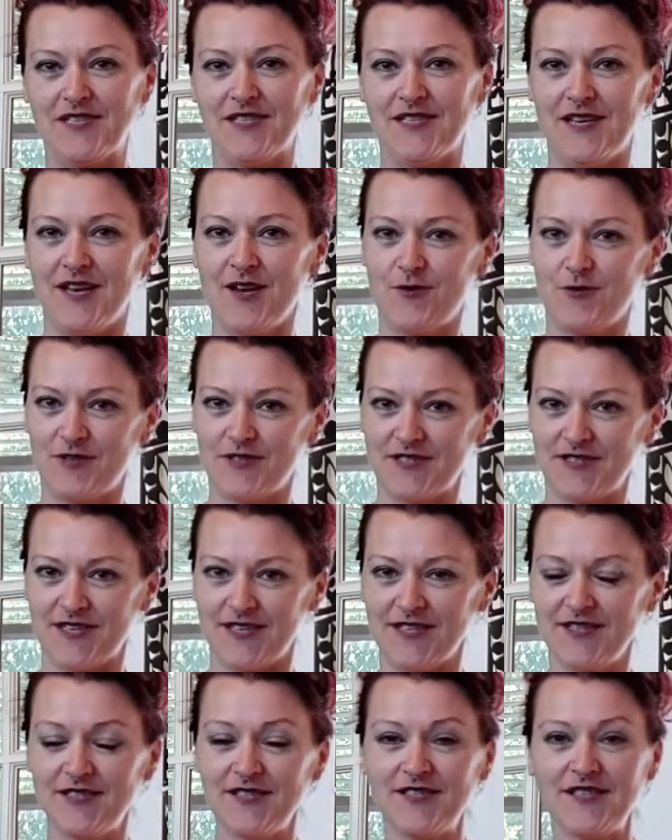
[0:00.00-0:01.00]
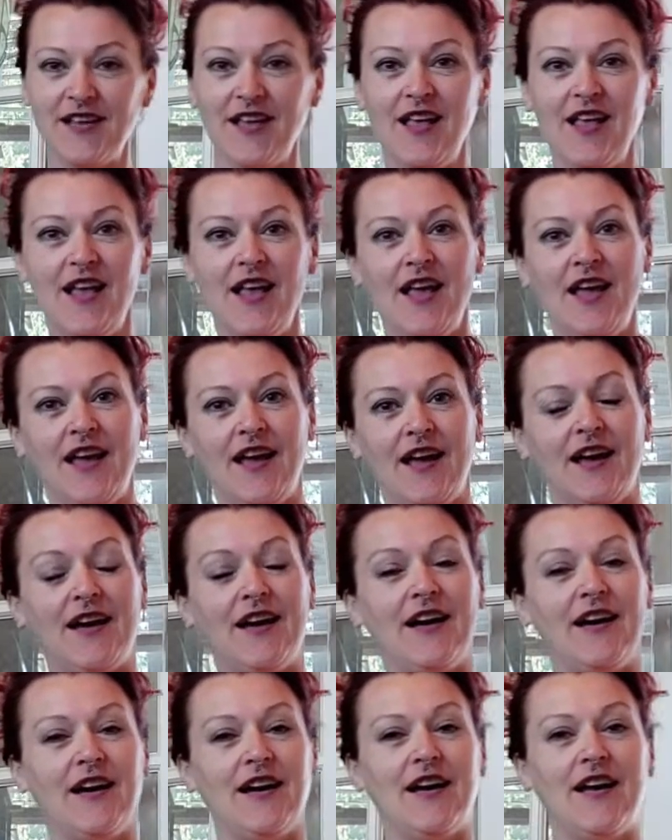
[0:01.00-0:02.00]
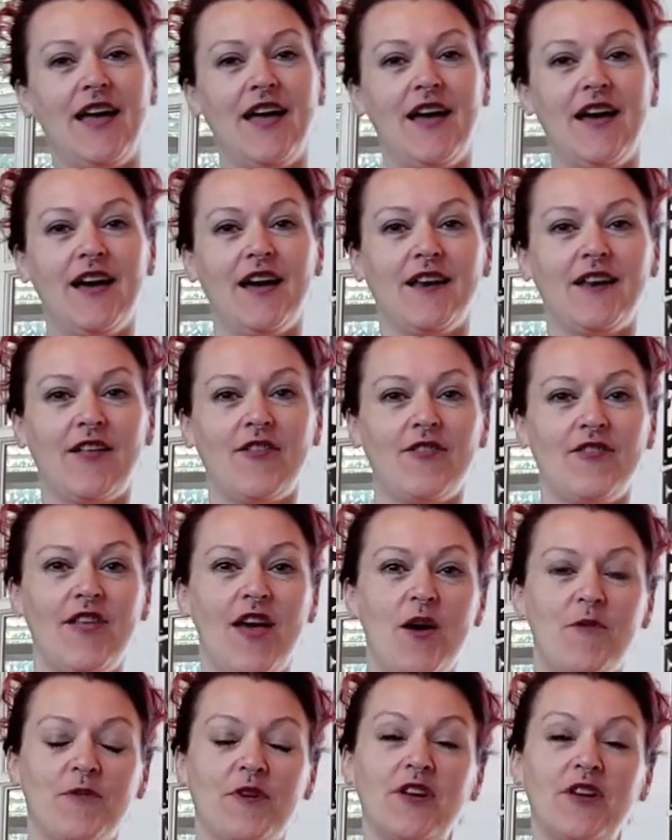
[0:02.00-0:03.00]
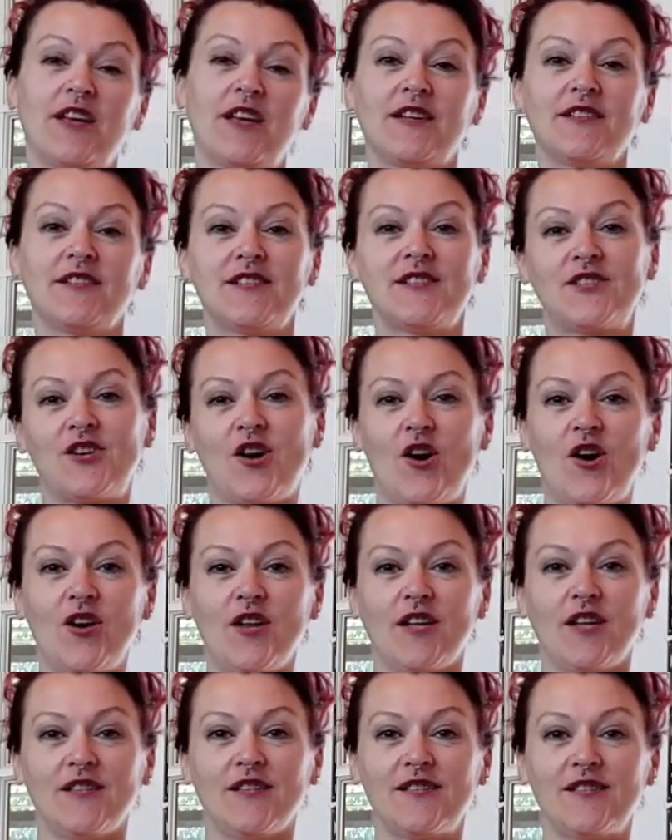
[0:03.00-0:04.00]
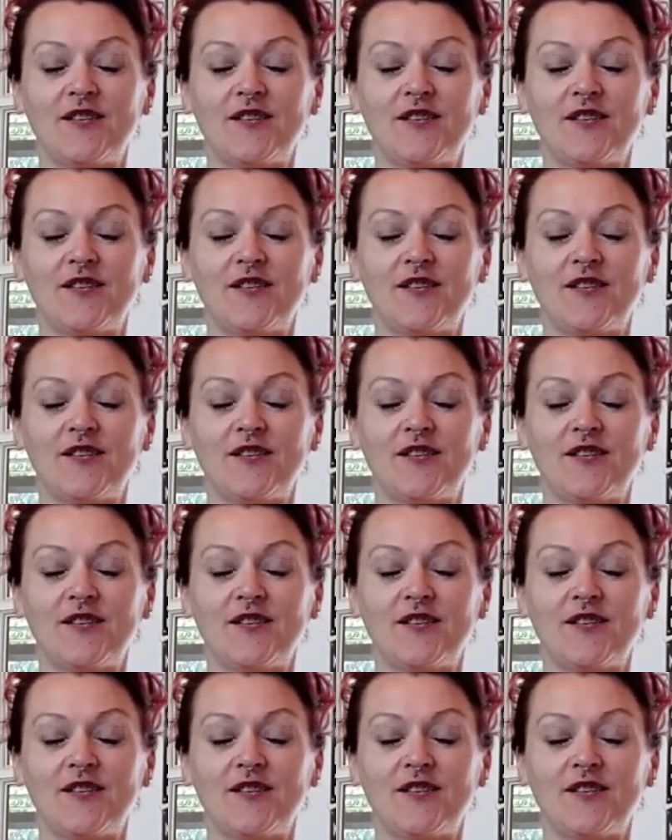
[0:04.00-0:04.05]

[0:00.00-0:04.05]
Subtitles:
and sequences. And other than that, we're going to get started.